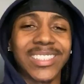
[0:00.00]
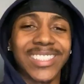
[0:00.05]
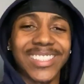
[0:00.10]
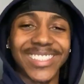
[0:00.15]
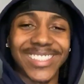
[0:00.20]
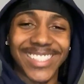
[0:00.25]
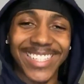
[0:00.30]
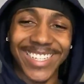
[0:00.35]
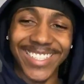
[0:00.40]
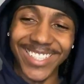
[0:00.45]
This
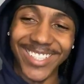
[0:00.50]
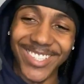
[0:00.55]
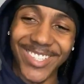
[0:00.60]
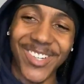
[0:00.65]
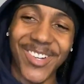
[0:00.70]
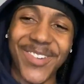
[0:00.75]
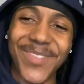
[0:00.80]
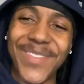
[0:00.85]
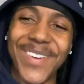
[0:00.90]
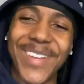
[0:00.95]
guy's a
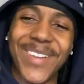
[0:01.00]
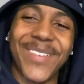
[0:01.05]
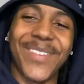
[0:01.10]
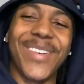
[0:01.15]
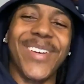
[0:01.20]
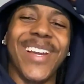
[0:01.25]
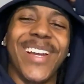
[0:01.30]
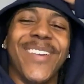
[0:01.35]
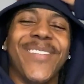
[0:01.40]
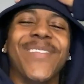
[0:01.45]
joke, man.
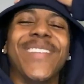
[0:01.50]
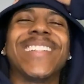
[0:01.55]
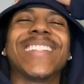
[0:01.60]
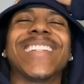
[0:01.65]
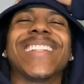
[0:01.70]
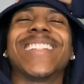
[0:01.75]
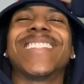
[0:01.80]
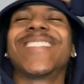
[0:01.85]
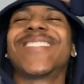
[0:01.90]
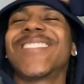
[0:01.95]
Man
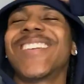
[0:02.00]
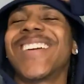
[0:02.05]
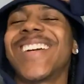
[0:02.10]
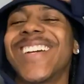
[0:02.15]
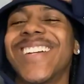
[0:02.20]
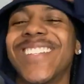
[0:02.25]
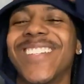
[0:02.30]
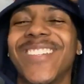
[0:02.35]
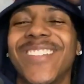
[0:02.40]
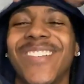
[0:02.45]
said he's
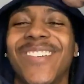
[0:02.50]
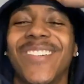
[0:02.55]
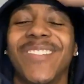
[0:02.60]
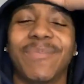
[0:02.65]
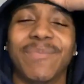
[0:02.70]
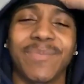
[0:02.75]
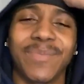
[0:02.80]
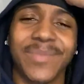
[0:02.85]
crying, you know.